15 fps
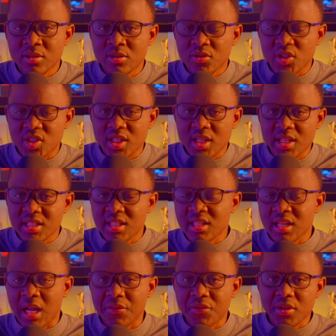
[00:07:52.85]
Christianity in
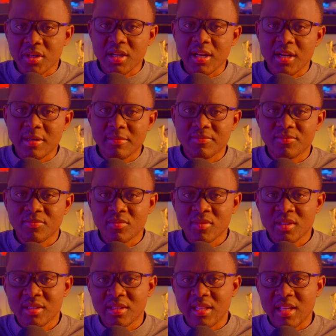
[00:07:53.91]
Africa.
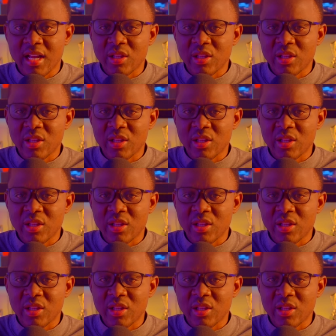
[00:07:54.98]
There